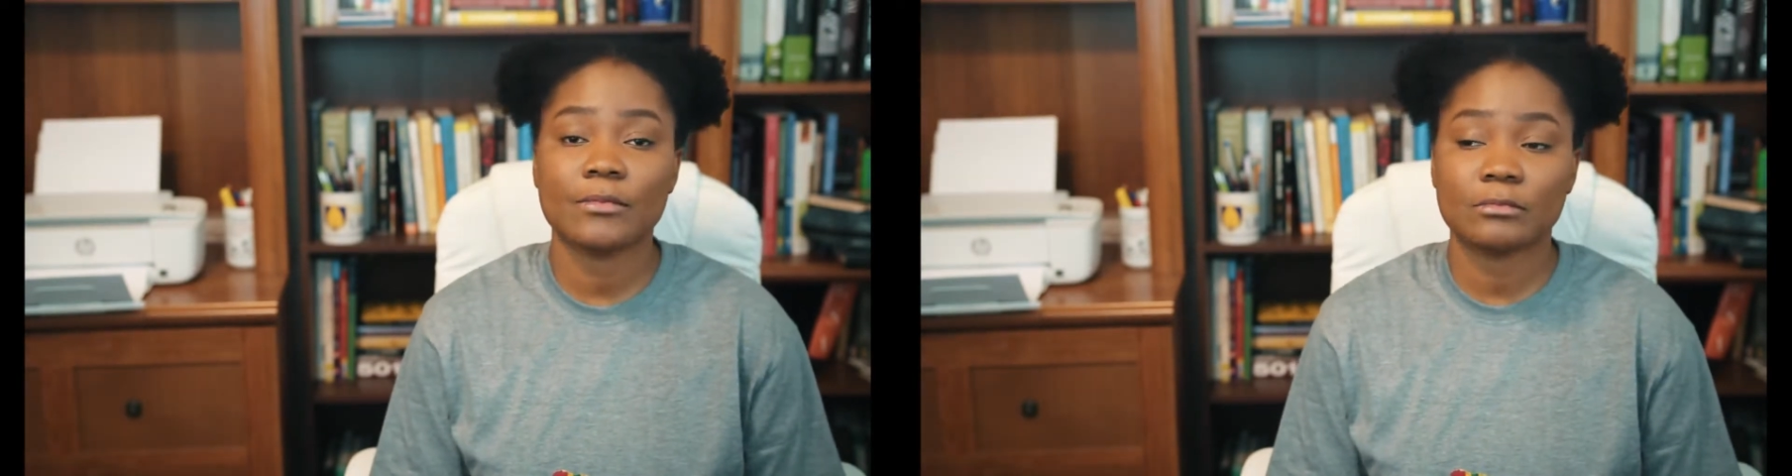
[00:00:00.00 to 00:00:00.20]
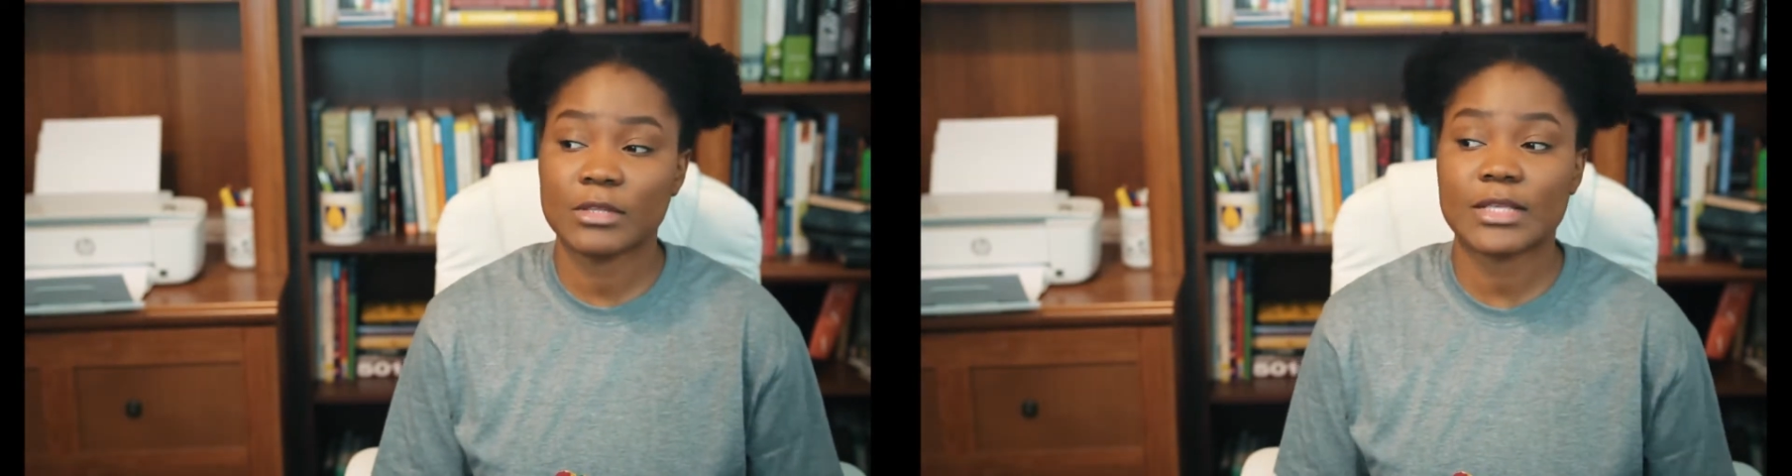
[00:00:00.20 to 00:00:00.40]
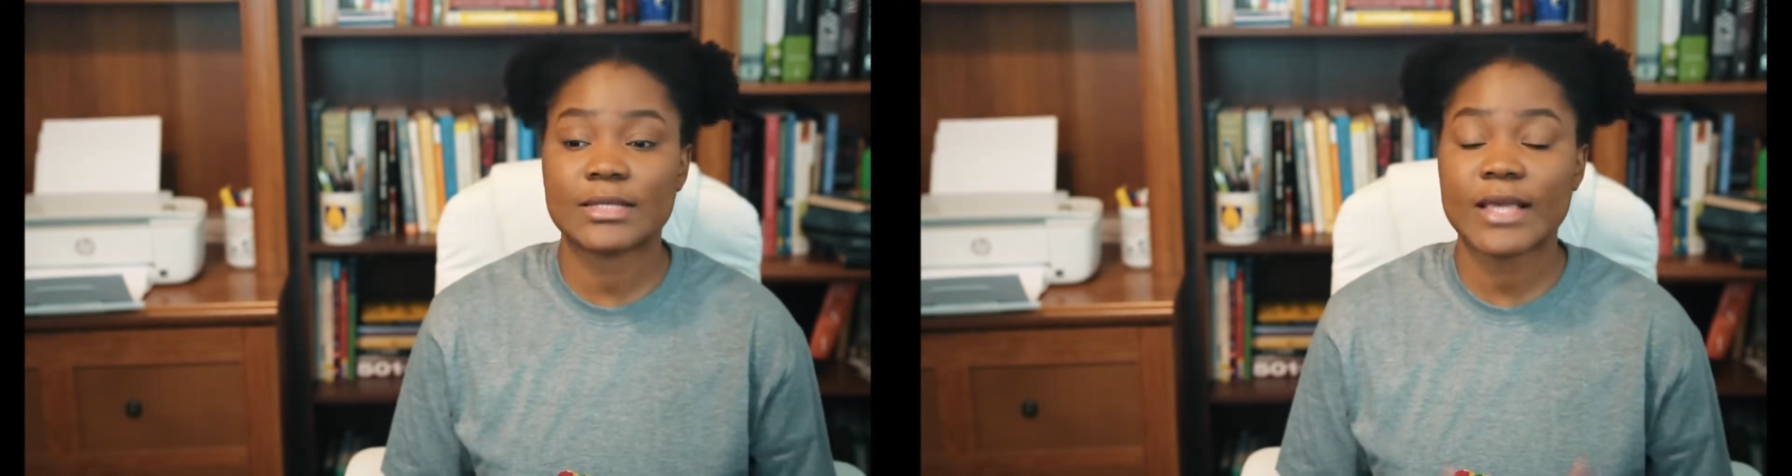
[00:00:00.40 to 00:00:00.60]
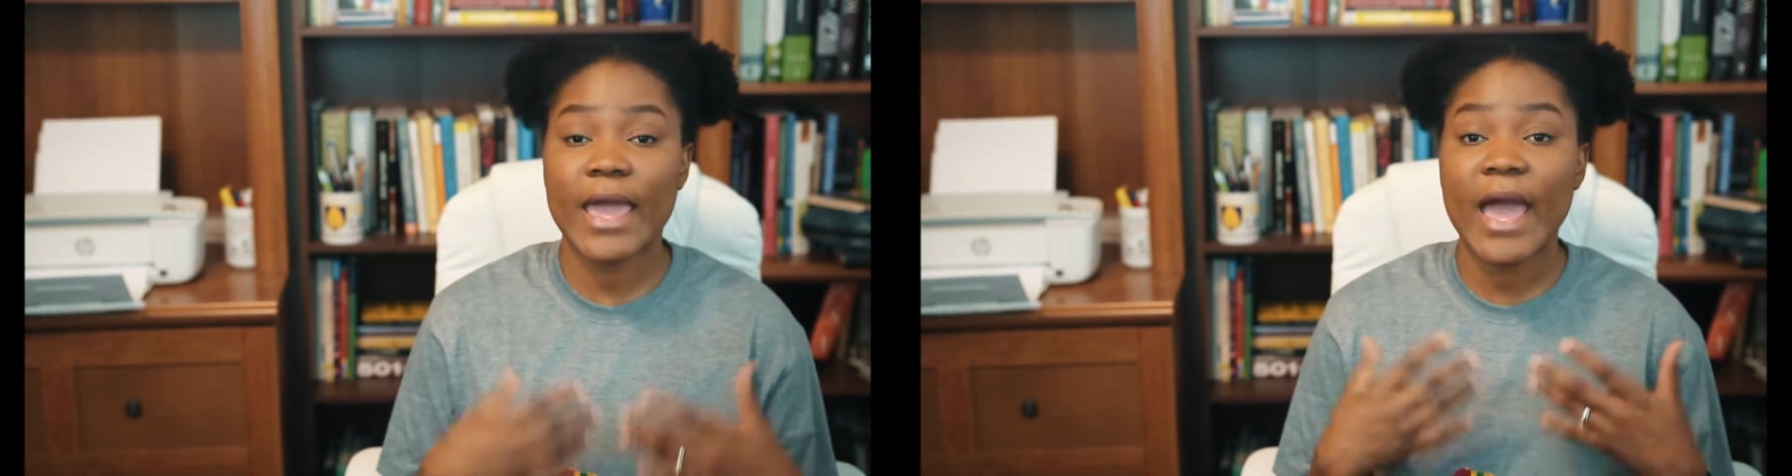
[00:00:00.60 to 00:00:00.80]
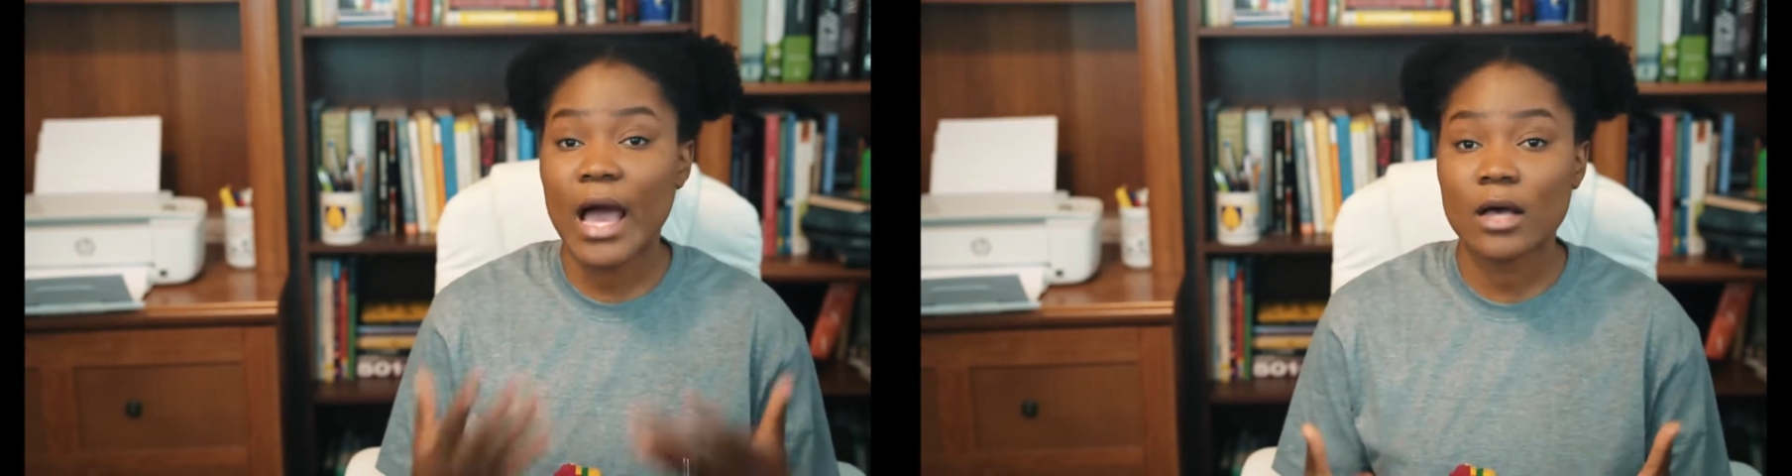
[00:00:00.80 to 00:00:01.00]
let's say
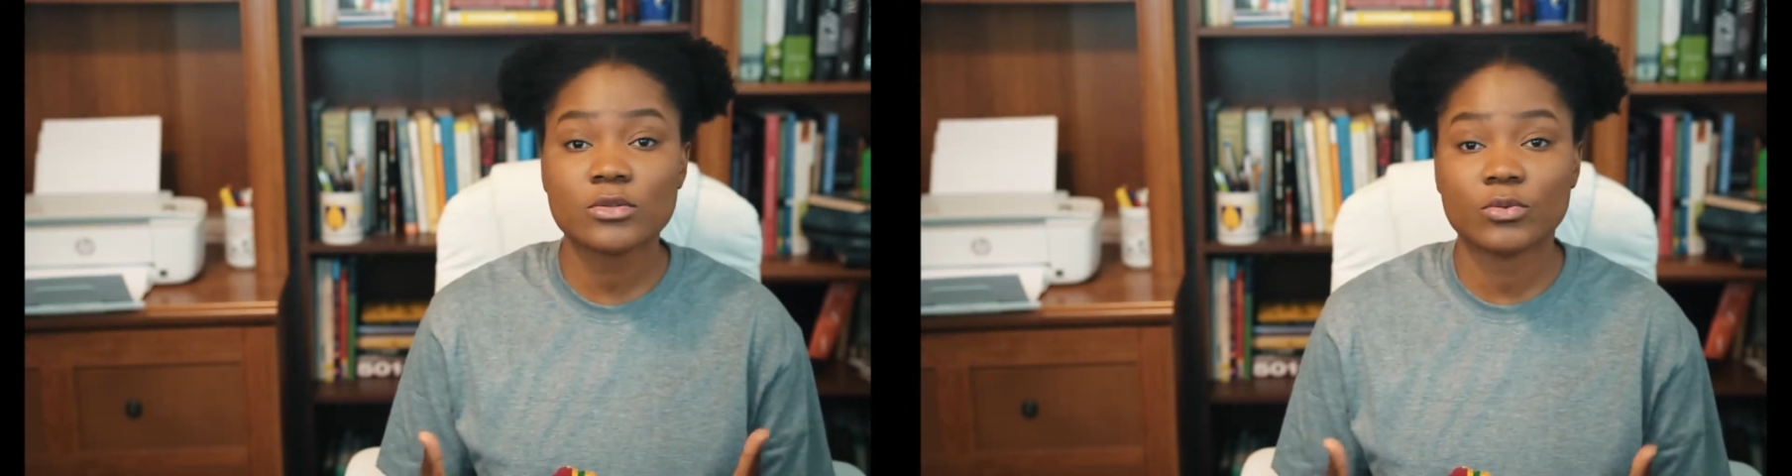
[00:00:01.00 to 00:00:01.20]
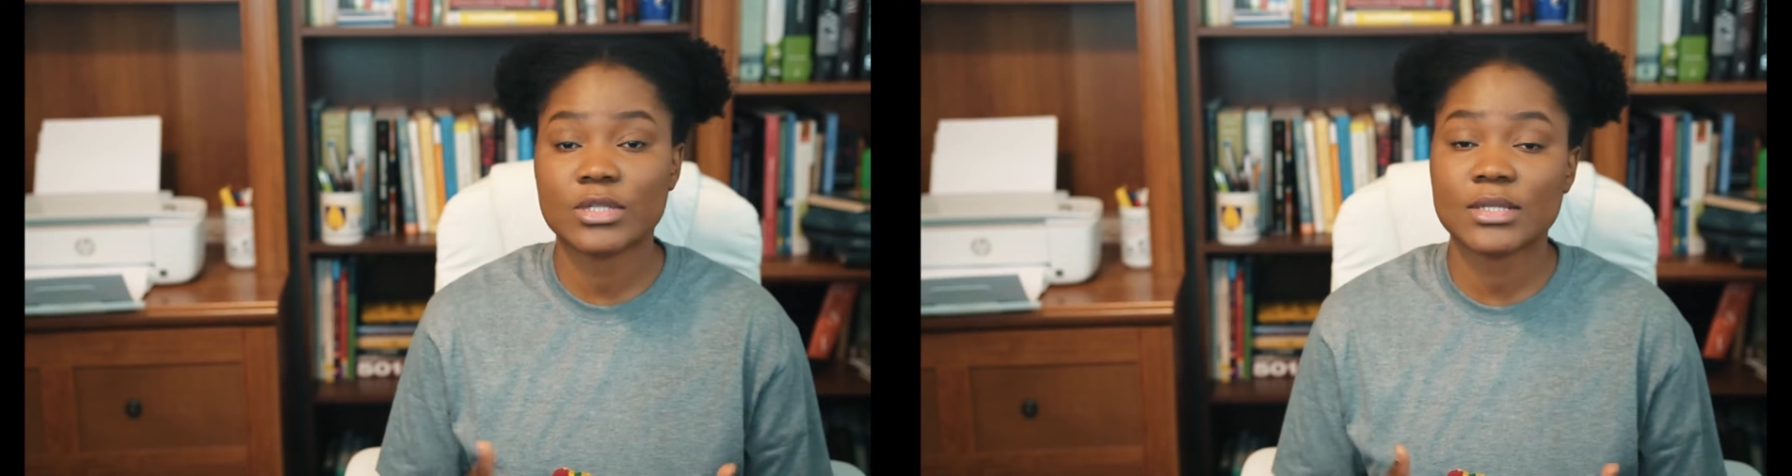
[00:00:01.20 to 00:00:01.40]
House wants